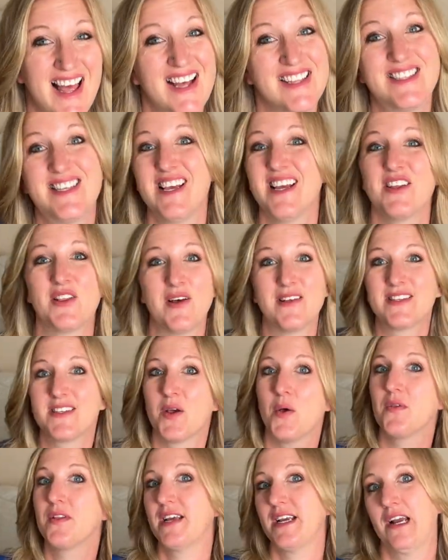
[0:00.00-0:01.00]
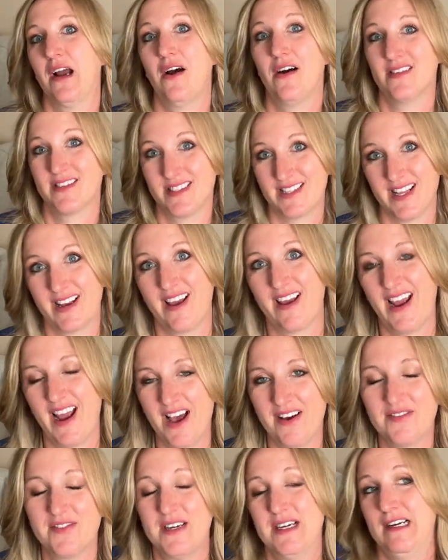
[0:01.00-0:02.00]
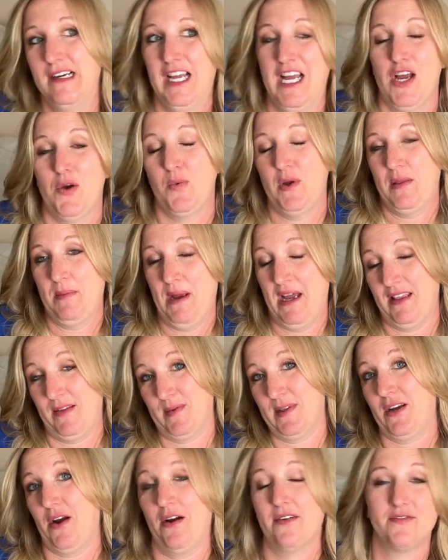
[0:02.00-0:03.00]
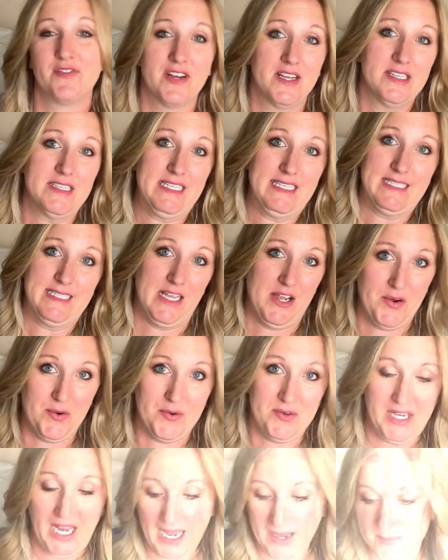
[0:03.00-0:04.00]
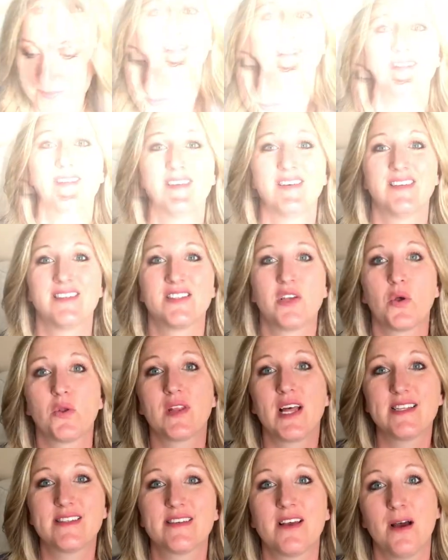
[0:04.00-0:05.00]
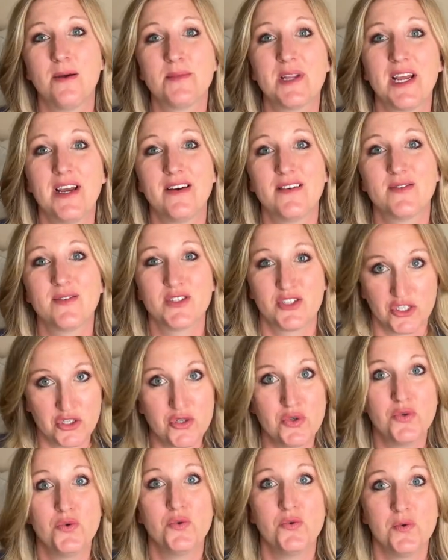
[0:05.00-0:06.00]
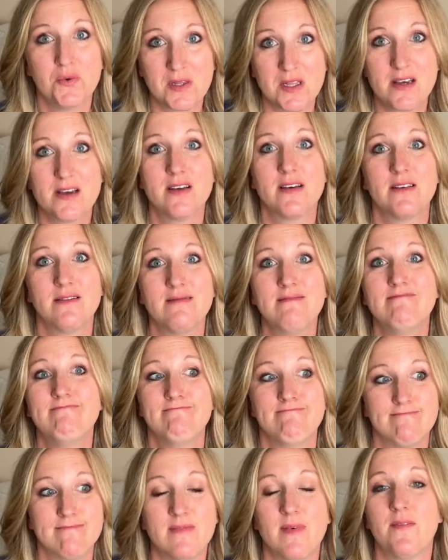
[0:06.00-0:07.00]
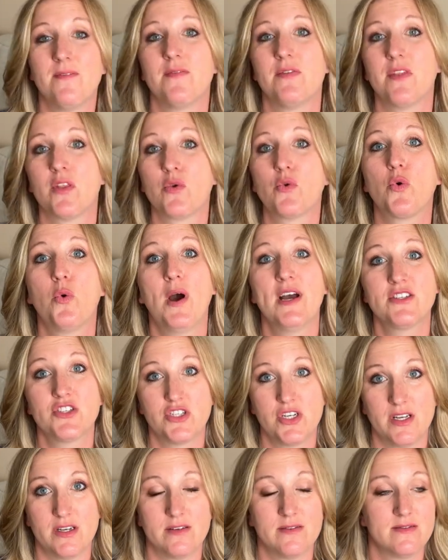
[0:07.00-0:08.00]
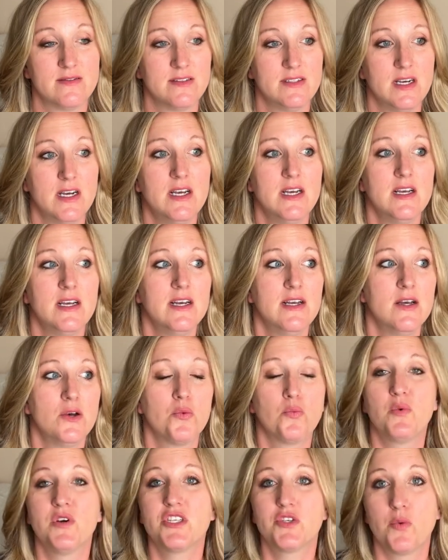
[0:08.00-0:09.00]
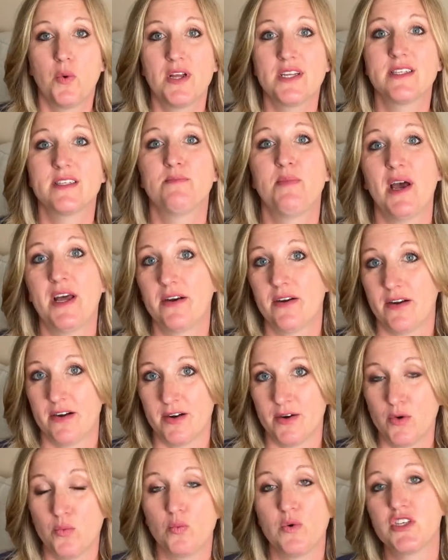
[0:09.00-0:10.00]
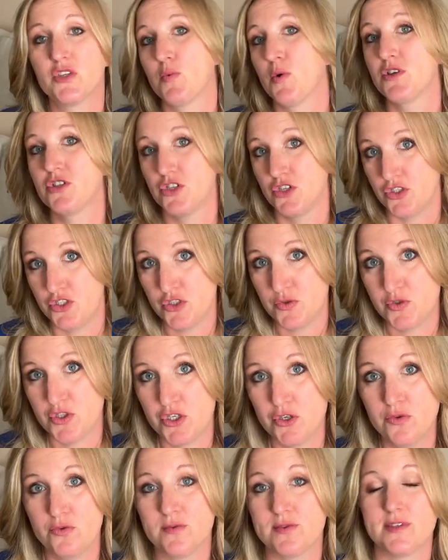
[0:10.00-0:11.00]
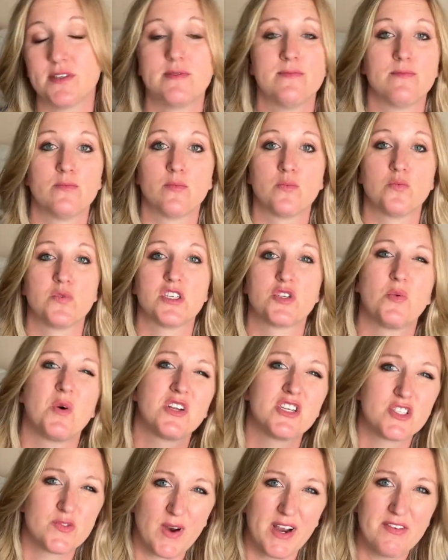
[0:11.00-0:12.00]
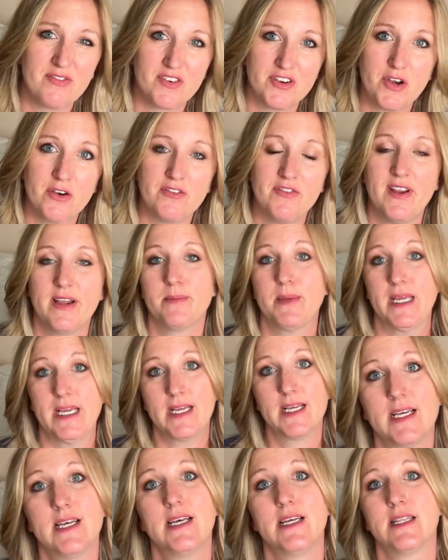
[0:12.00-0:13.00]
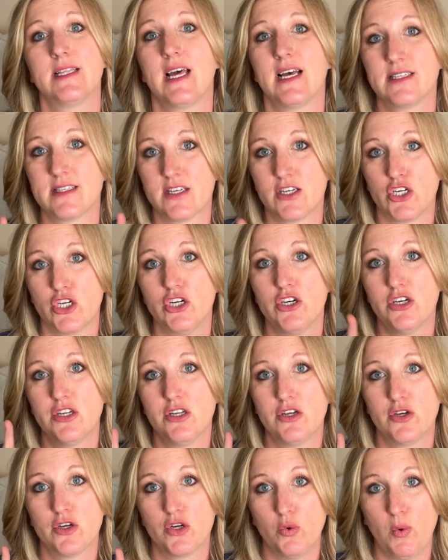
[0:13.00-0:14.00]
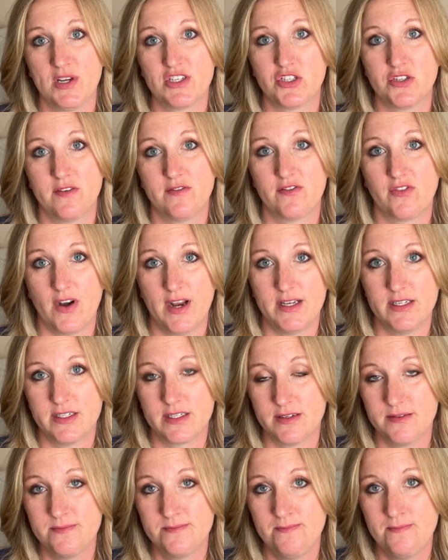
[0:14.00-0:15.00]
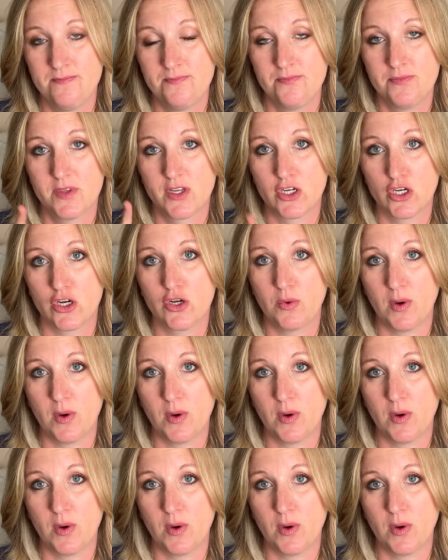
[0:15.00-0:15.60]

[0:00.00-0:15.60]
that's it. That's the only cons that I have with math with confidence. So yeah. So let's come down to the, the question. Which one is better? Which one should you choose? Which one is right for your family? That's a good question, friend. Good